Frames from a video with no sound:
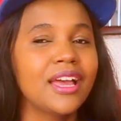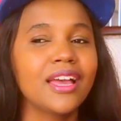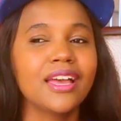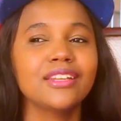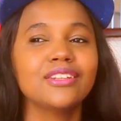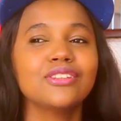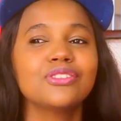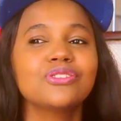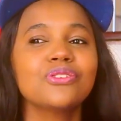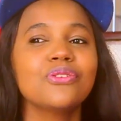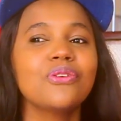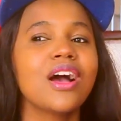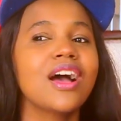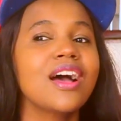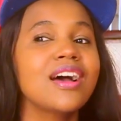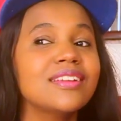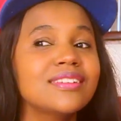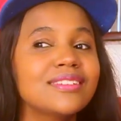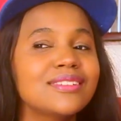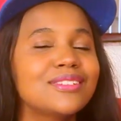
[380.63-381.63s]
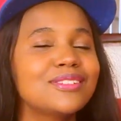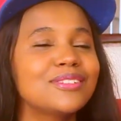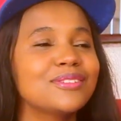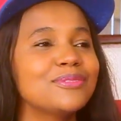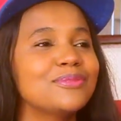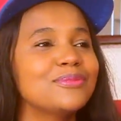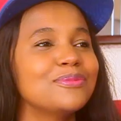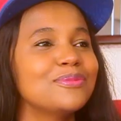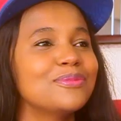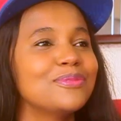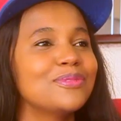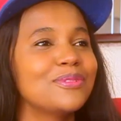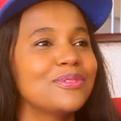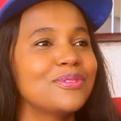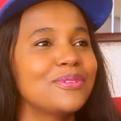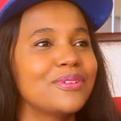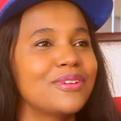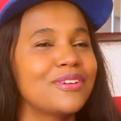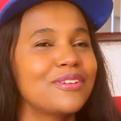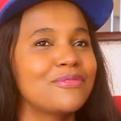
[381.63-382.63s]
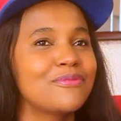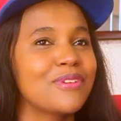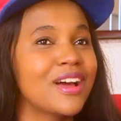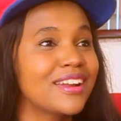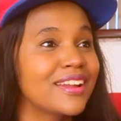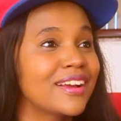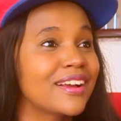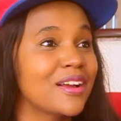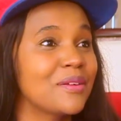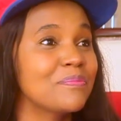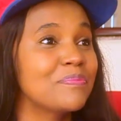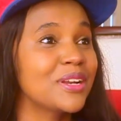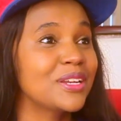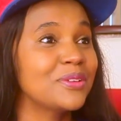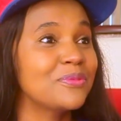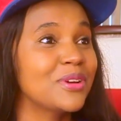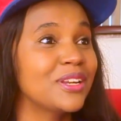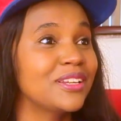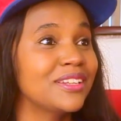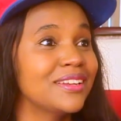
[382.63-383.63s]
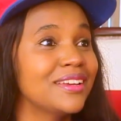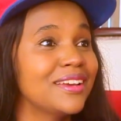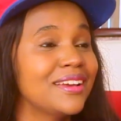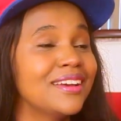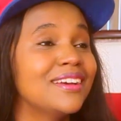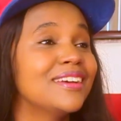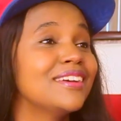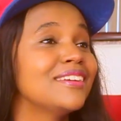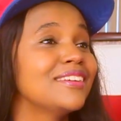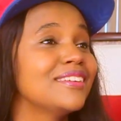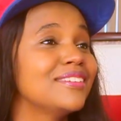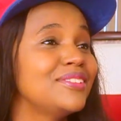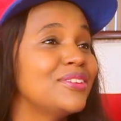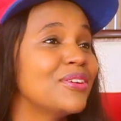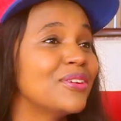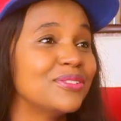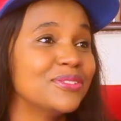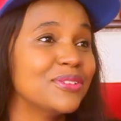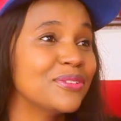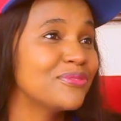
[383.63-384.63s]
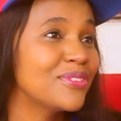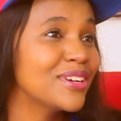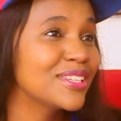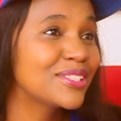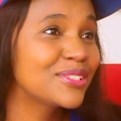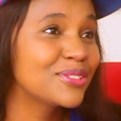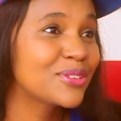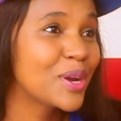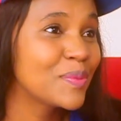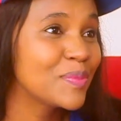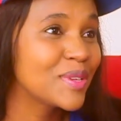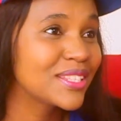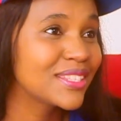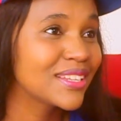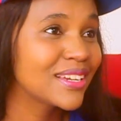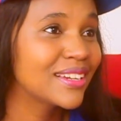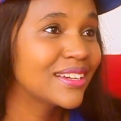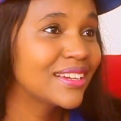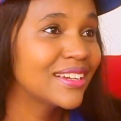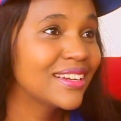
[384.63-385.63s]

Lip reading: And it's so hard to run a company when you're on your first trimester.